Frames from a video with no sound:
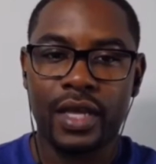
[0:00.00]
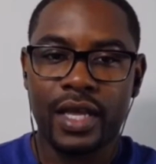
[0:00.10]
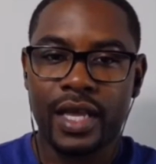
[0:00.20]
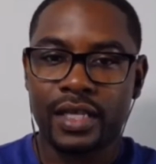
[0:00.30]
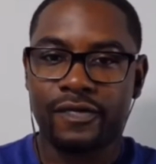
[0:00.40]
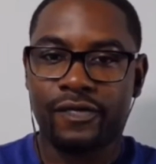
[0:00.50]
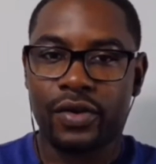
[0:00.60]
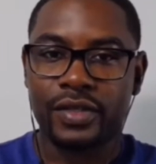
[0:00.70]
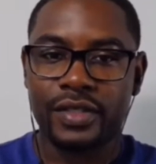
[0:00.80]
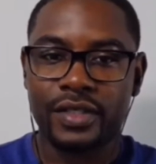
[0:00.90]
as far as
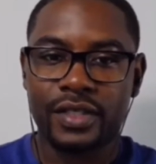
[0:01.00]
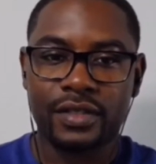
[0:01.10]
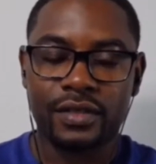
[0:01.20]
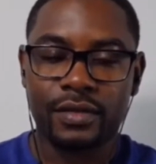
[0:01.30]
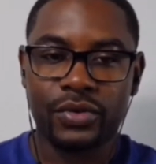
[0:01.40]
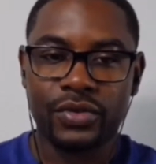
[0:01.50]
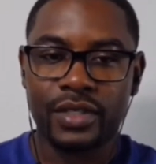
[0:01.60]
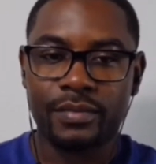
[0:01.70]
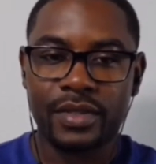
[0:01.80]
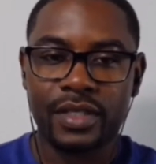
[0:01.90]
a system or
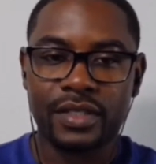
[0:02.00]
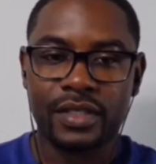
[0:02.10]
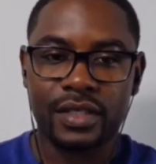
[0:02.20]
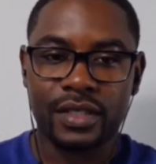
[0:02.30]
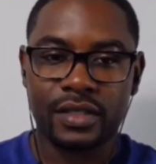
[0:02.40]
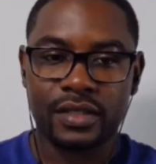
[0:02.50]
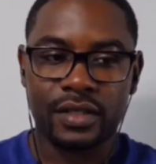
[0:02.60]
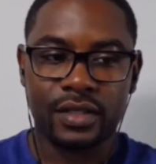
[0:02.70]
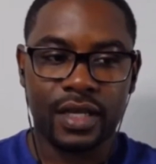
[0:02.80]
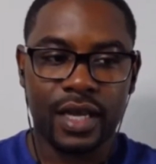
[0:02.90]
something to
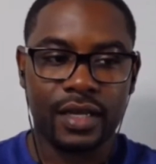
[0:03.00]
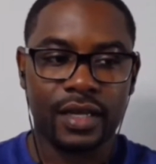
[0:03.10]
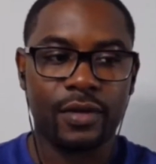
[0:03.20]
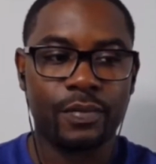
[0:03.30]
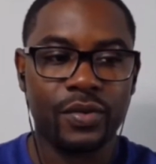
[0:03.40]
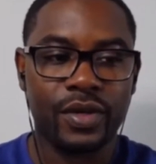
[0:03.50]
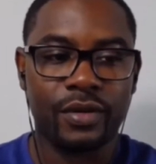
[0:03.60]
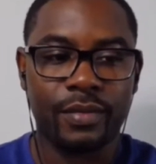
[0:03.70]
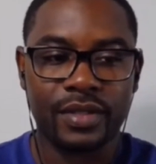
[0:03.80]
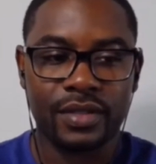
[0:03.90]
kind of help you in your
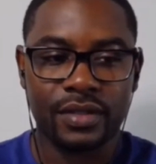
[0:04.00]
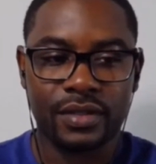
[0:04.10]
business?